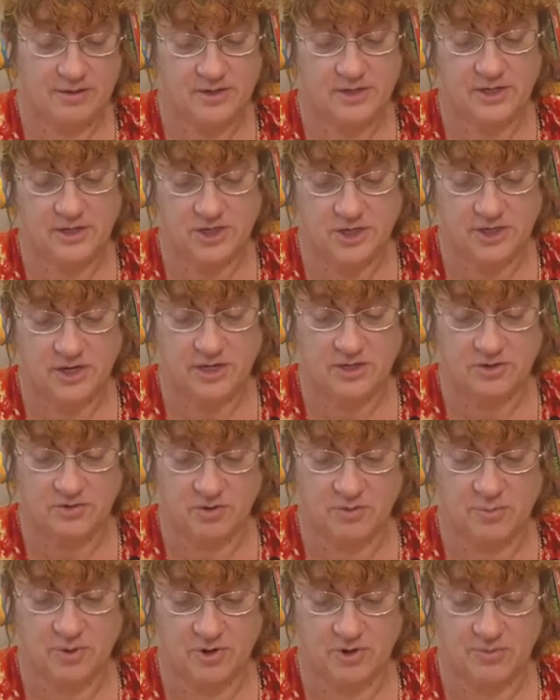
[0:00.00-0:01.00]
The teacher doesn't
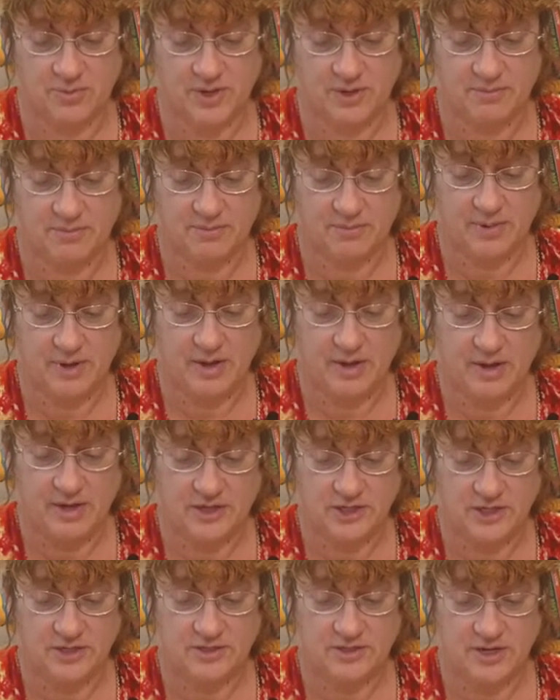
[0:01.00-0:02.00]
report me,
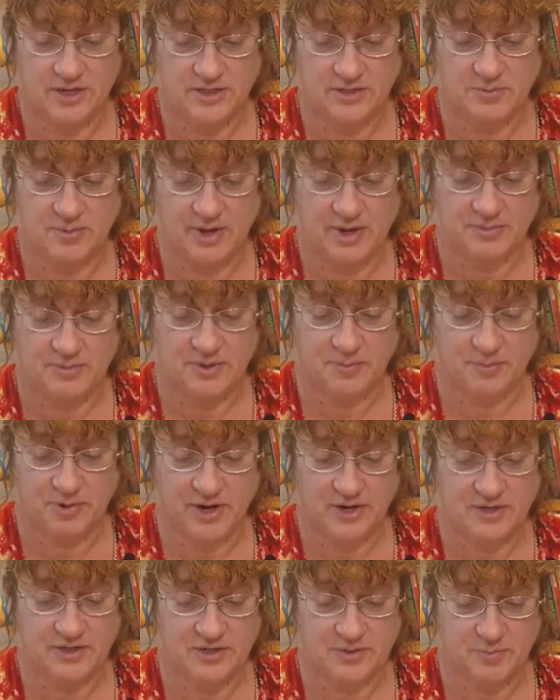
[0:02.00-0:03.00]
just sets me up to
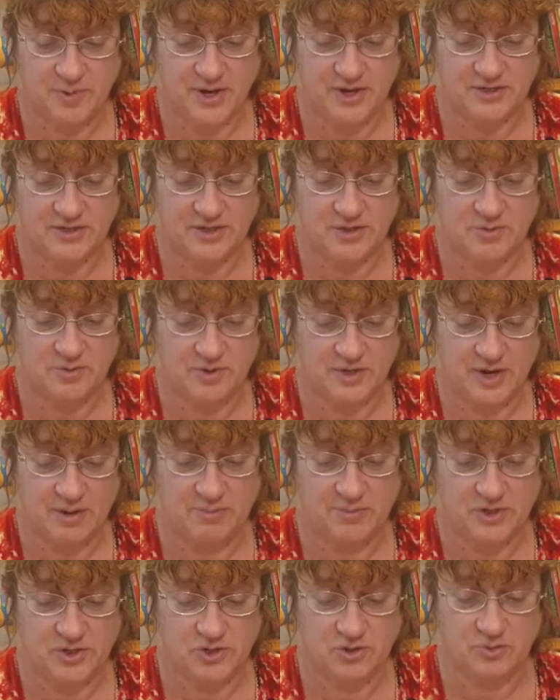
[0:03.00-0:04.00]
practice passes with the
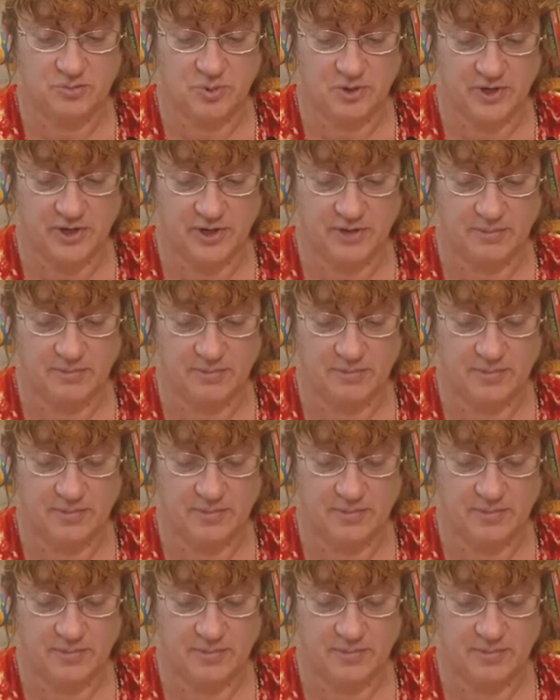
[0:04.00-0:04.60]
number two bully.